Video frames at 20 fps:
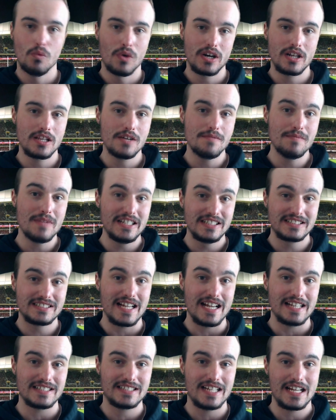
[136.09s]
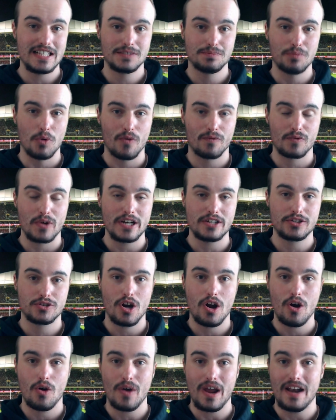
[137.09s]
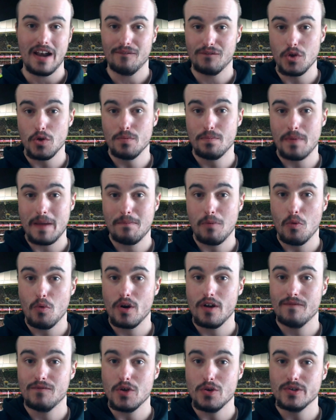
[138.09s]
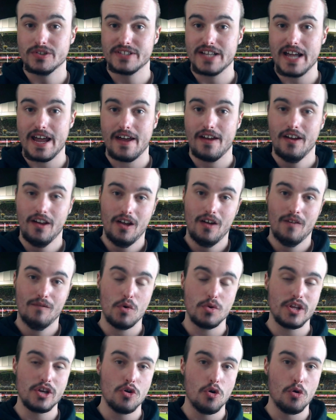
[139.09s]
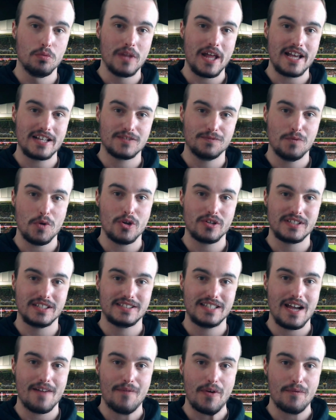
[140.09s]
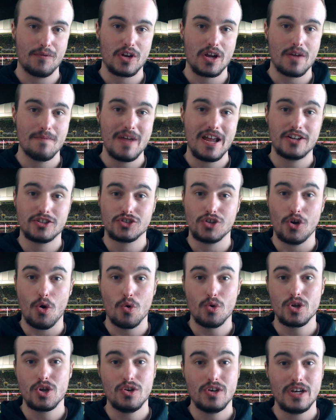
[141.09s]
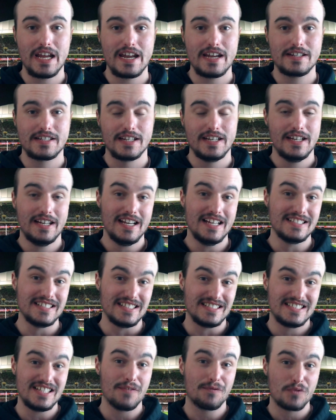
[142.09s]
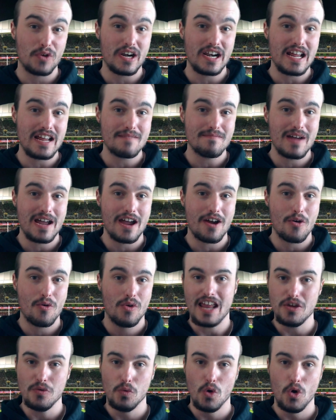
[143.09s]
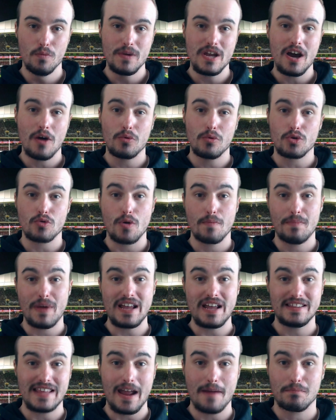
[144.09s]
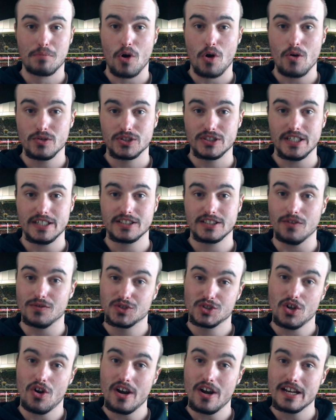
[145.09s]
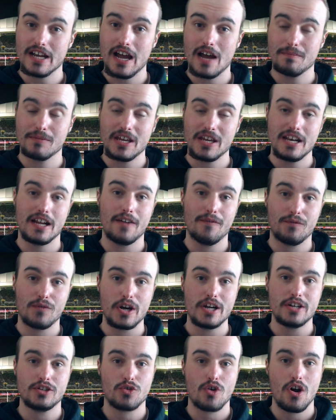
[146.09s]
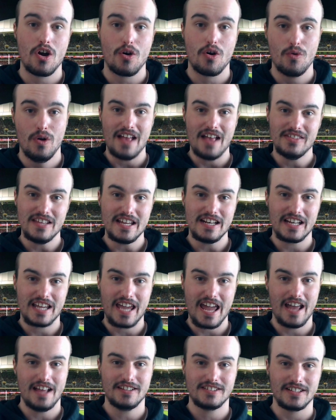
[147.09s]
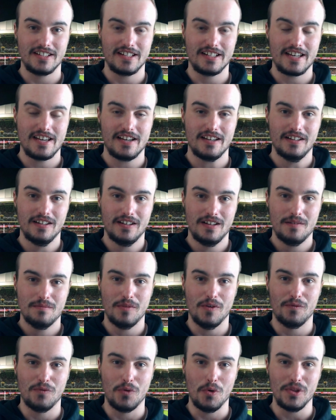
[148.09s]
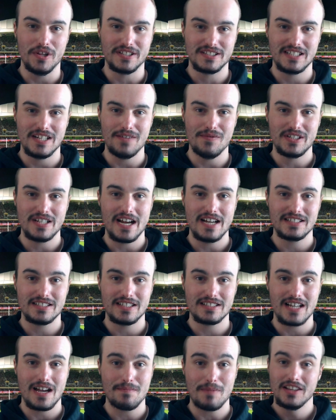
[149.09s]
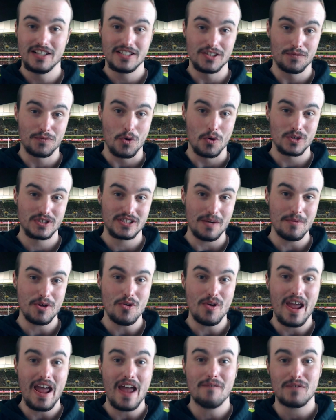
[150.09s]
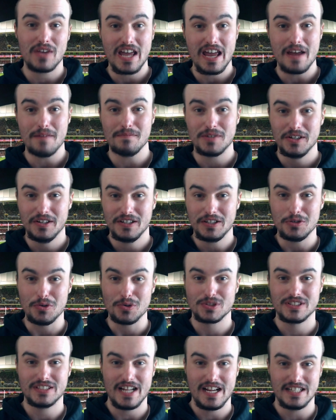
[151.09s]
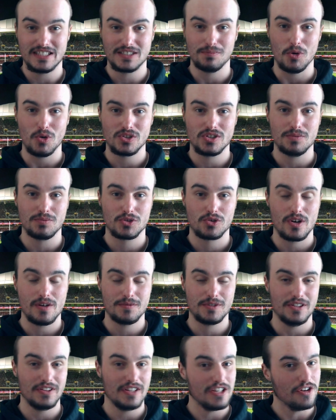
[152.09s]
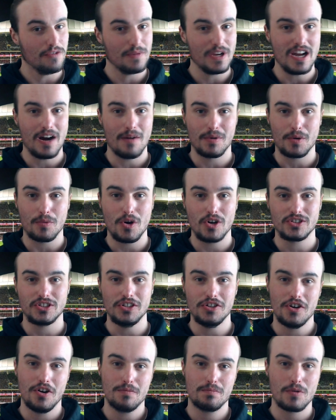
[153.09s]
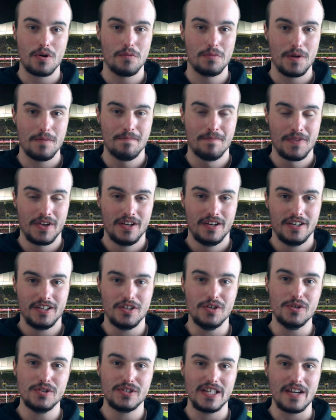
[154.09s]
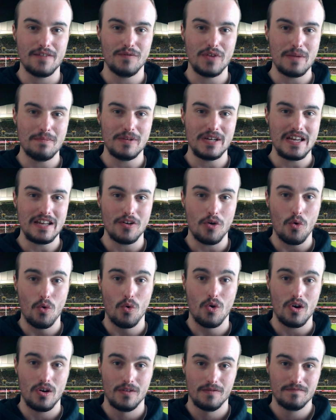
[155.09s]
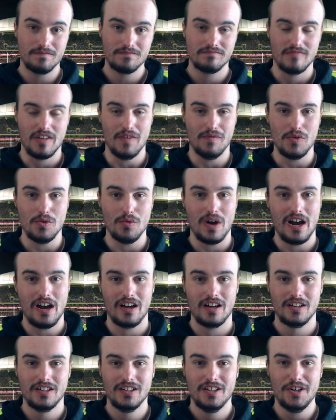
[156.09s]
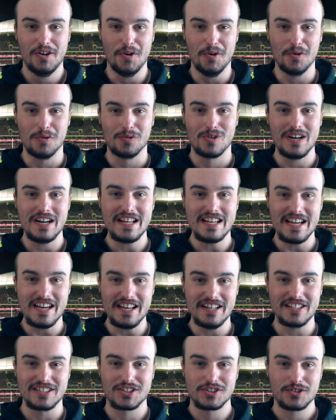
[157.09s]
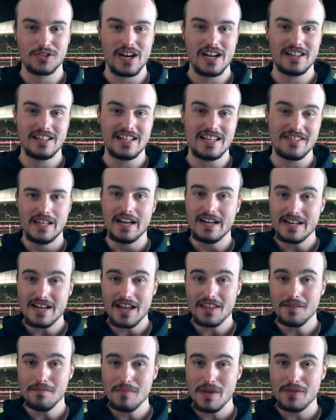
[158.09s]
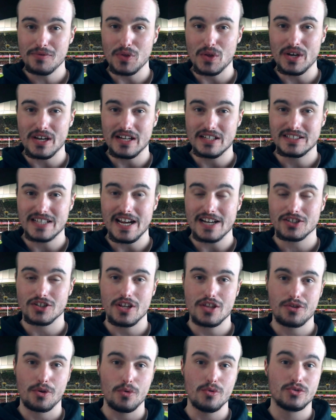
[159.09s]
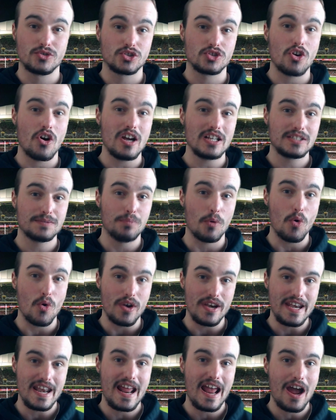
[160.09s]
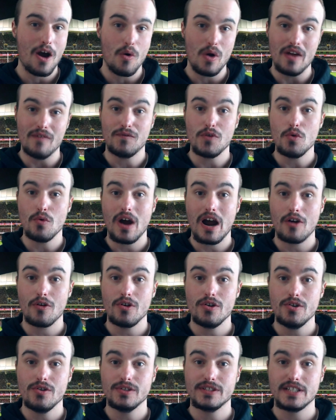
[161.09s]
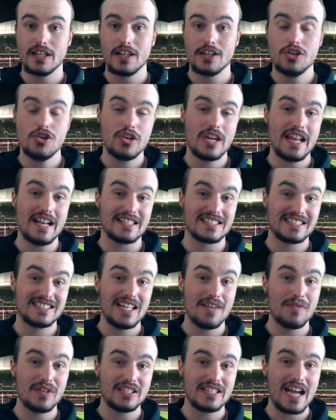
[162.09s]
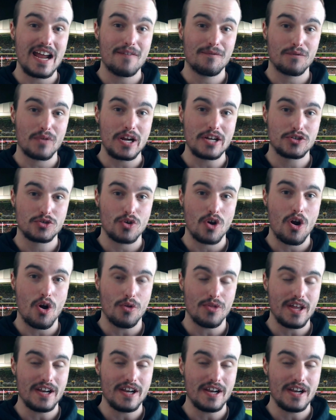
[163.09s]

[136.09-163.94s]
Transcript: One of them is that Stan Sport free trial, and a few people would have used that for the All Blacks versus South Africa match. So all you need is a different email and you will be able to repeat that process of signing up, getting a free trial and then cancelling it before the seven days is up. Unless of course some of you have kept your Stan Sport subscription then you'll be able to watch it no problem using a VPN or if you are already in Australia. Then another method is actually through Sky Sport Now. If you are in New Zealand, you get a seven day free trial.